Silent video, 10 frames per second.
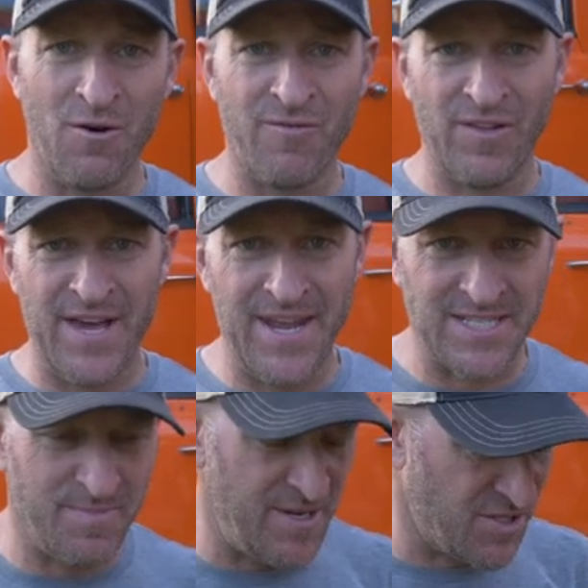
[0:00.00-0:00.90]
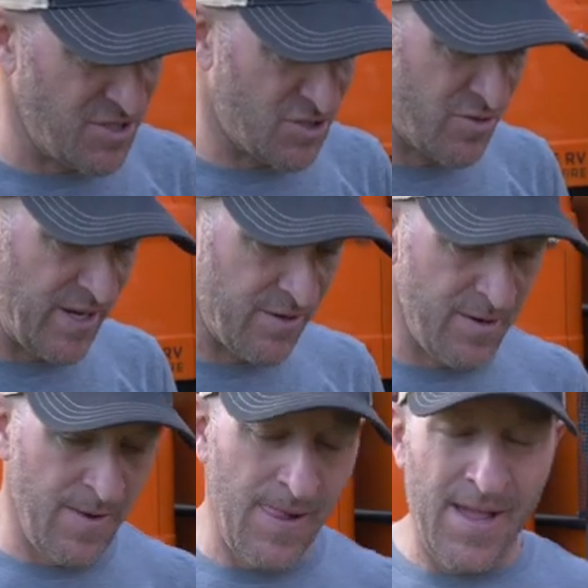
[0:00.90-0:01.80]
and Overland Expedition trailer.
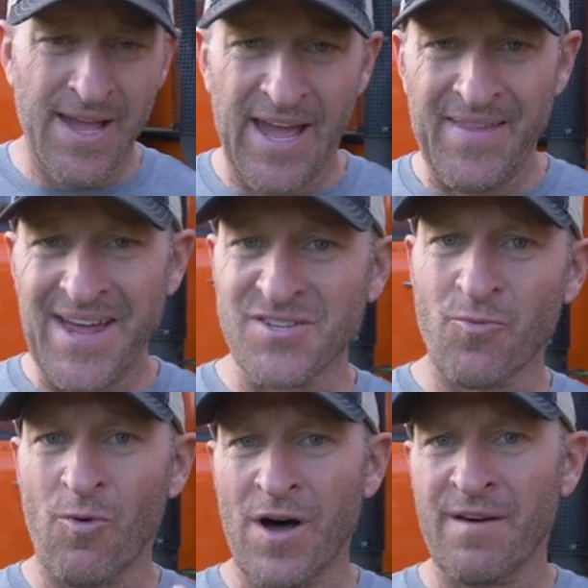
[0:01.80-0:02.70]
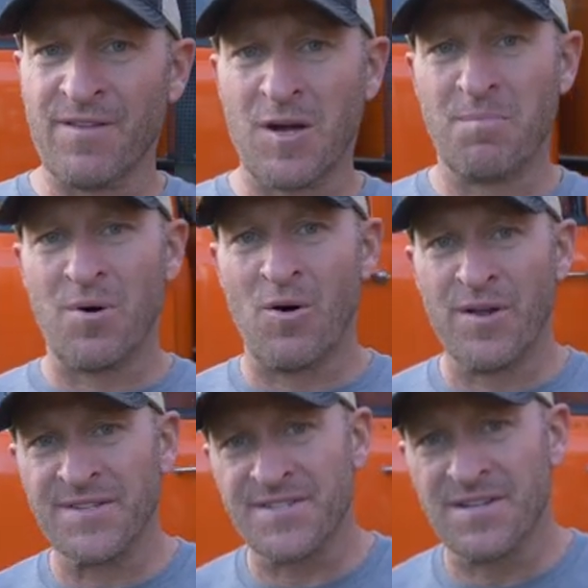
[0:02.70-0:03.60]
And that is one of the
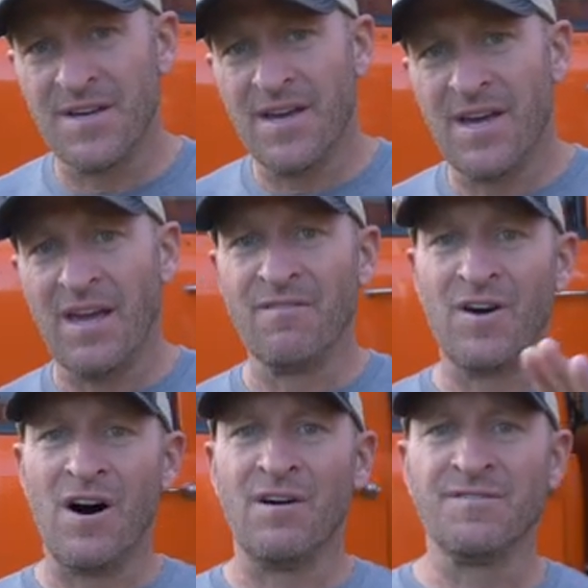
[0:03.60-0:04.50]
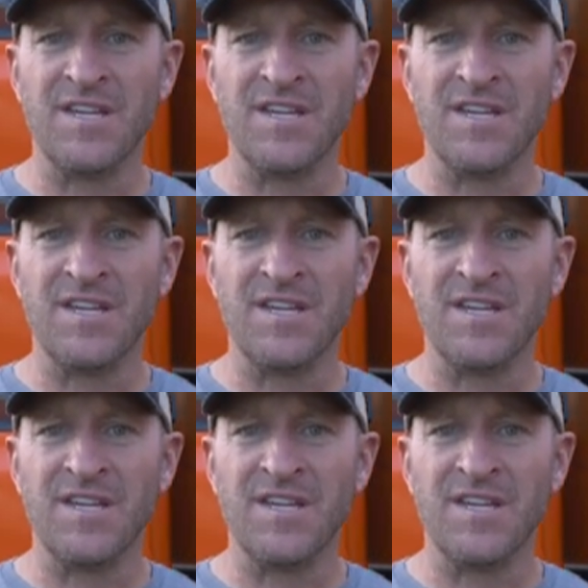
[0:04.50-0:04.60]
components involved